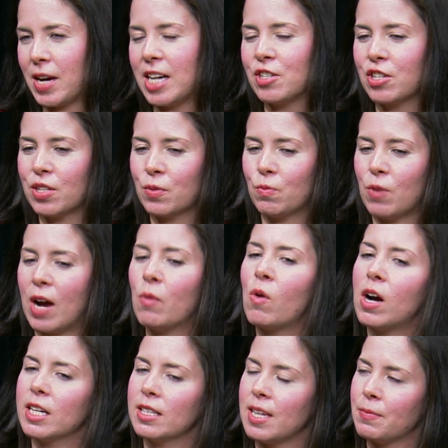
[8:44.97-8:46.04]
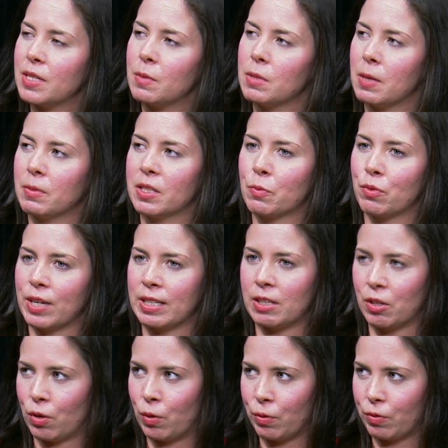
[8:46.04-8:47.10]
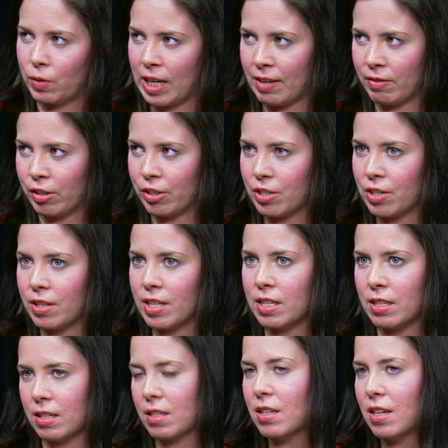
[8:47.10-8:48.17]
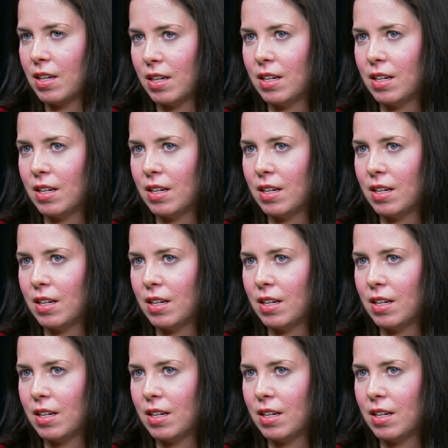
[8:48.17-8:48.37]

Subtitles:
I wanted them to be able to bring their own flavor to these